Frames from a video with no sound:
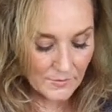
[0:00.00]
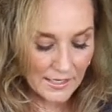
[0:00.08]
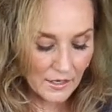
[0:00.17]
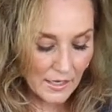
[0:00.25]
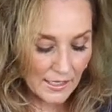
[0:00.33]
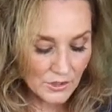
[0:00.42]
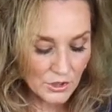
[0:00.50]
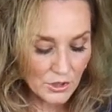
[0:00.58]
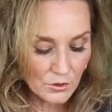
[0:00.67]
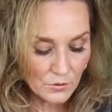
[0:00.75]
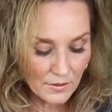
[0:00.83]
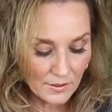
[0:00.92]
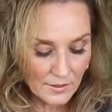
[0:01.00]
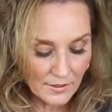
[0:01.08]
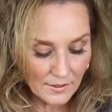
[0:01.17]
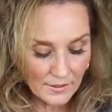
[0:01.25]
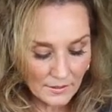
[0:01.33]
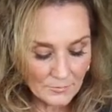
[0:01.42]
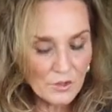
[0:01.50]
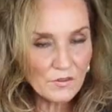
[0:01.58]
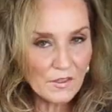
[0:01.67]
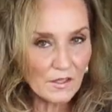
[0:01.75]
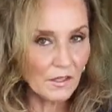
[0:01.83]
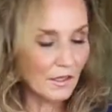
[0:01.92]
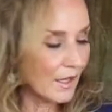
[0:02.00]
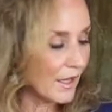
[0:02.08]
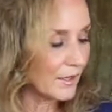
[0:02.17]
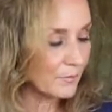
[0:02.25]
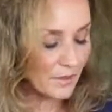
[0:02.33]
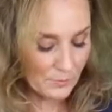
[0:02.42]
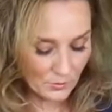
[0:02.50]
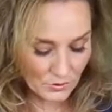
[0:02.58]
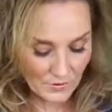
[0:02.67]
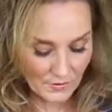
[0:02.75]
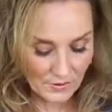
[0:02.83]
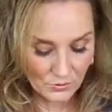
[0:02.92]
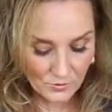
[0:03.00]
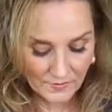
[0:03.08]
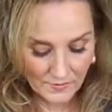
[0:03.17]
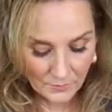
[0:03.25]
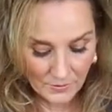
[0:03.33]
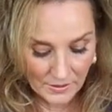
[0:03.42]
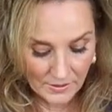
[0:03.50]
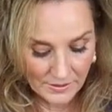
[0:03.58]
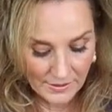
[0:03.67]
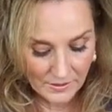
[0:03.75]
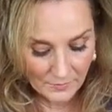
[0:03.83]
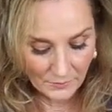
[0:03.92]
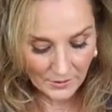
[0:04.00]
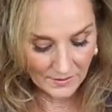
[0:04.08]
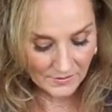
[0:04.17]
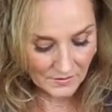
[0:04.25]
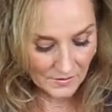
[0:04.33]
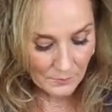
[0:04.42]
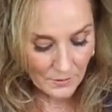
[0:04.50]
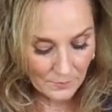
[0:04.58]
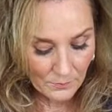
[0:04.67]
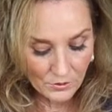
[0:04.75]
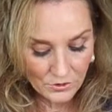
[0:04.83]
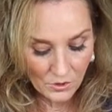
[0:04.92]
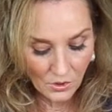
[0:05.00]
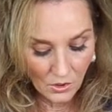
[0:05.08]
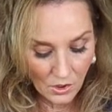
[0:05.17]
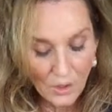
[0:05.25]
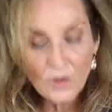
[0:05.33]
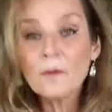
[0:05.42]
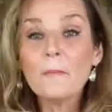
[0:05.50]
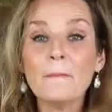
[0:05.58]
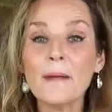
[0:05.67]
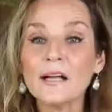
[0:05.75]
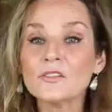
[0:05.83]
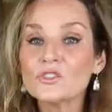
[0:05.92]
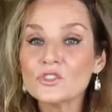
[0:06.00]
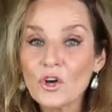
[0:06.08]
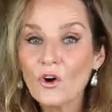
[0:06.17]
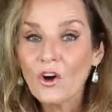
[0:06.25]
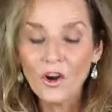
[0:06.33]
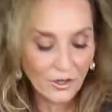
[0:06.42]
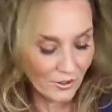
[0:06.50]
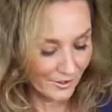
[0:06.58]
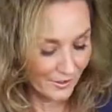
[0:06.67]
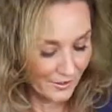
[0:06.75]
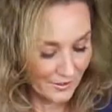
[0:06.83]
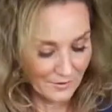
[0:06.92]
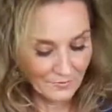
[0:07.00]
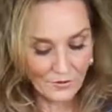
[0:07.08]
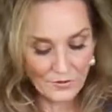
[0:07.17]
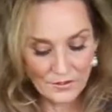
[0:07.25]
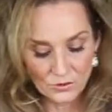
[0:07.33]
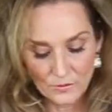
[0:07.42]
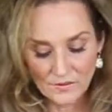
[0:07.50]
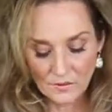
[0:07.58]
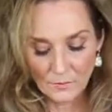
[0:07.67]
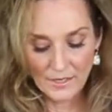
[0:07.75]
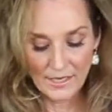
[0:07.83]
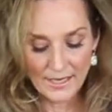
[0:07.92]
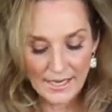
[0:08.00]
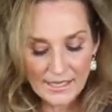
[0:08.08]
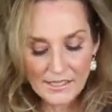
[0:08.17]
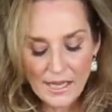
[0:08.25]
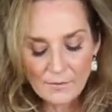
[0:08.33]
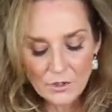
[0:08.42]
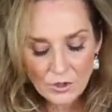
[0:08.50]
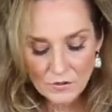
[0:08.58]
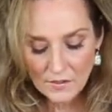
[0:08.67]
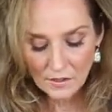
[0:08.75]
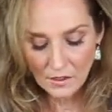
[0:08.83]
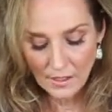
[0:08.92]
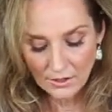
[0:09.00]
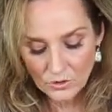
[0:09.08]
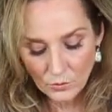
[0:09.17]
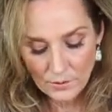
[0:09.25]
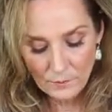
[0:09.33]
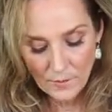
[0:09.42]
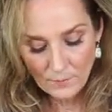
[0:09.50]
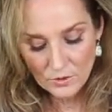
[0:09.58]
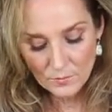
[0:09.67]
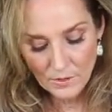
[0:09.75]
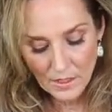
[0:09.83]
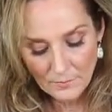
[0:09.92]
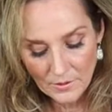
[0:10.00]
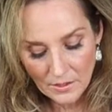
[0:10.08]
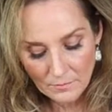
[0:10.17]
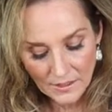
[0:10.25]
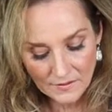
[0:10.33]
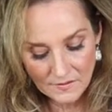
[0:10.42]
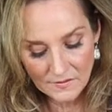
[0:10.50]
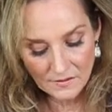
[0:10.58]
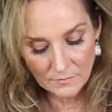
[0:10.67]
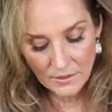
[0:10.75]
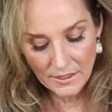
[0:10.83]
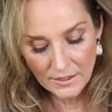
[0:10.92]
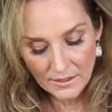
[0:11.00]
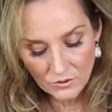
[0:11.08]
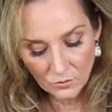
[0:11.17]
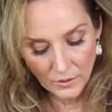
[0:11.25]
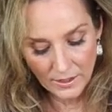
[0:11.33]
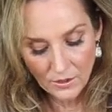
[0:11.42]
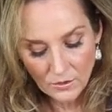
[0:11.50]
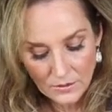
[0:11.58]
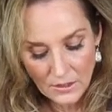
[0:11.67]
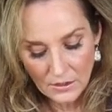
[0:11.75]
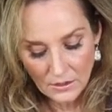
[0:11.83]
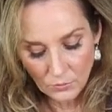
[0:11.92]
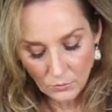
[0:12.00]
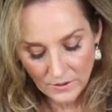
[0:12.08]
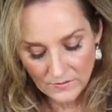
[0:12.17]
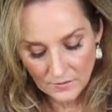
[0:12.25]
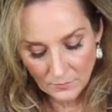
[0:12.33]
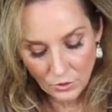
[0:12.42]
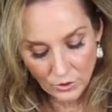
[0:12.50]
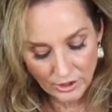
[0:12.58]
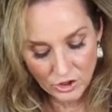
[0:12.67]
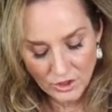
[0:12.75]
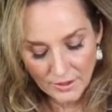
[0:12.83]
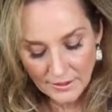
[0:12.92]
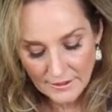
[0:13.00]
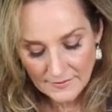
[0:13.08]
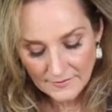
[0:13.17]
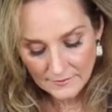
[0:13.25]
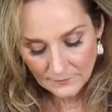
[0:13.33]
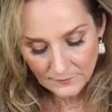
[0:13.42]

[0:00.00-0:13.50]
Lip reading: Now I'm using a lot of peppers in this recipe because the peppers are my star for this recipe. And I'm using a lot of sweet peppers, but I'm going to mix in some heat as well with some green chilies.